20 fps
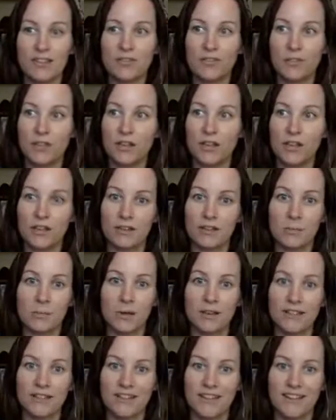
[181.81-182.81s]
of uddiyana
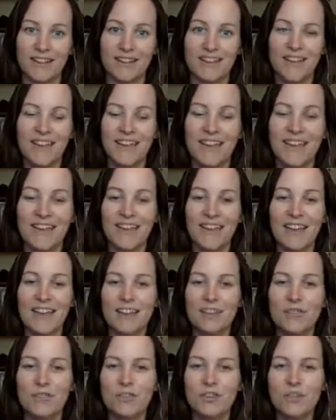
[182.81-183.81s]
bandha.
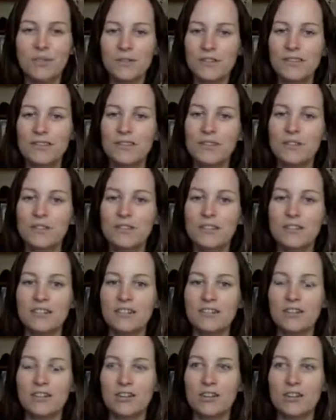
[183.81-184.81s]
And if you as a yoga
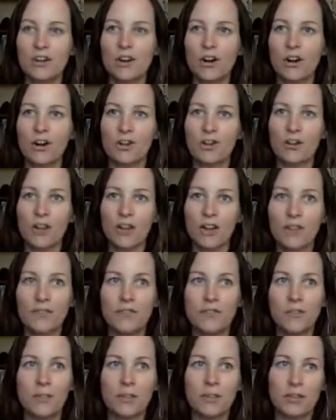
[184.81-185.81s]
teacher are not
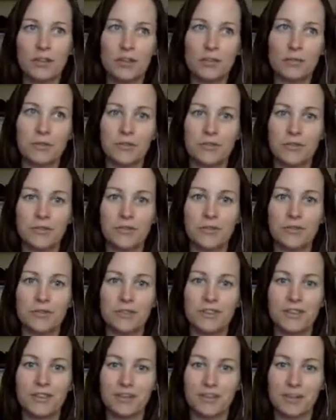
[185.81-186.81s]
familiar with
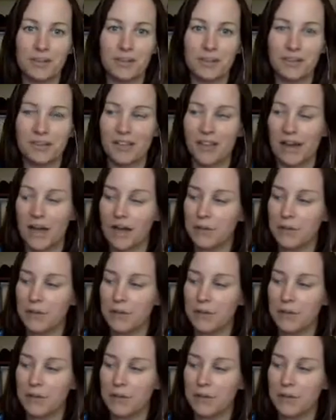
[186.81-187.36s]
uddiyana bandha,